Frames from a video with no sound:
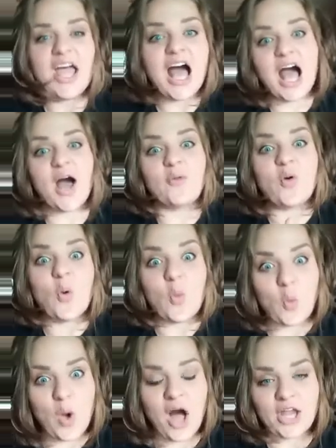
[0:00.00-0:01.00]
of
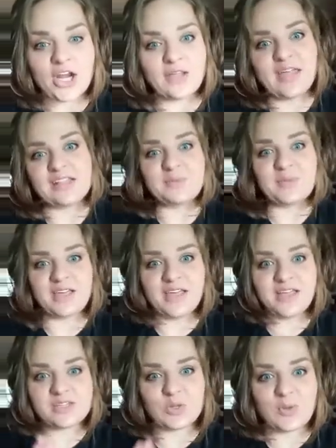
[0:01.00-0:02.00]
water. That's
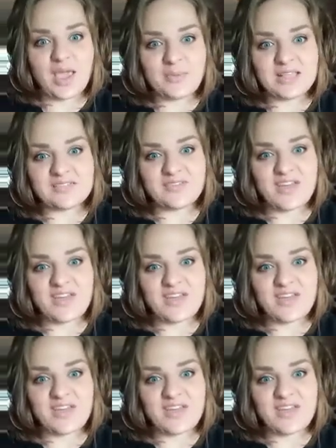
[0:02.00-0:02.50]
because the rabies